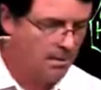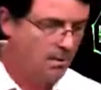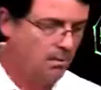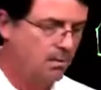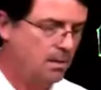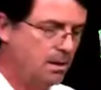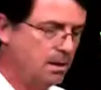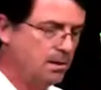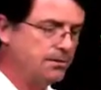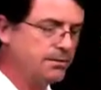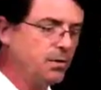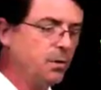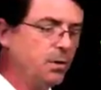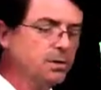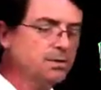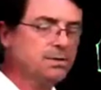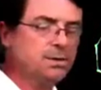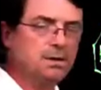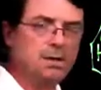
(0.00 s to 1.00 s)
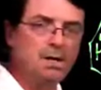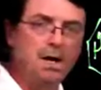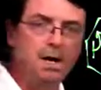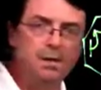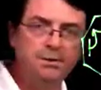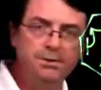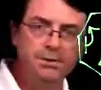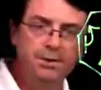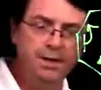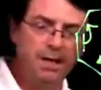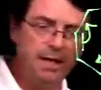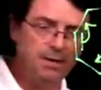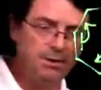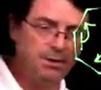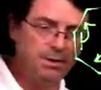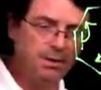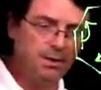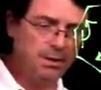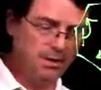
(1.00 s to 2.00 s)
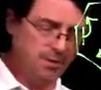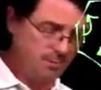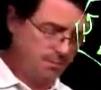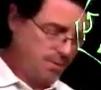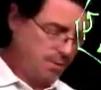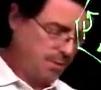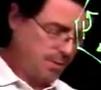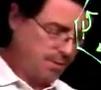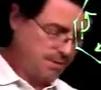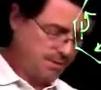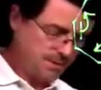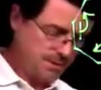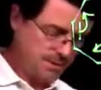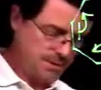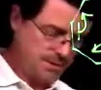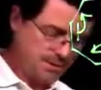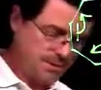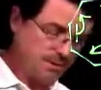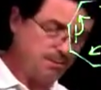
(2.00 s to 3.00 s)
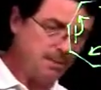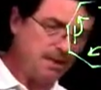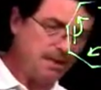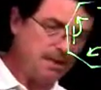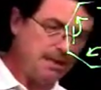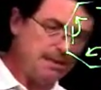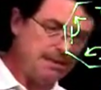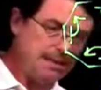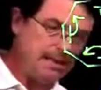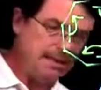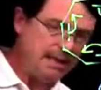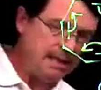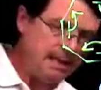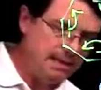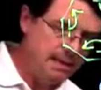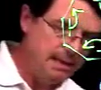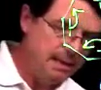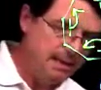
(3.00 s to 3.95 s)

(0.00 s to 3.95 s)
Well, of course, conjugation imparts stability.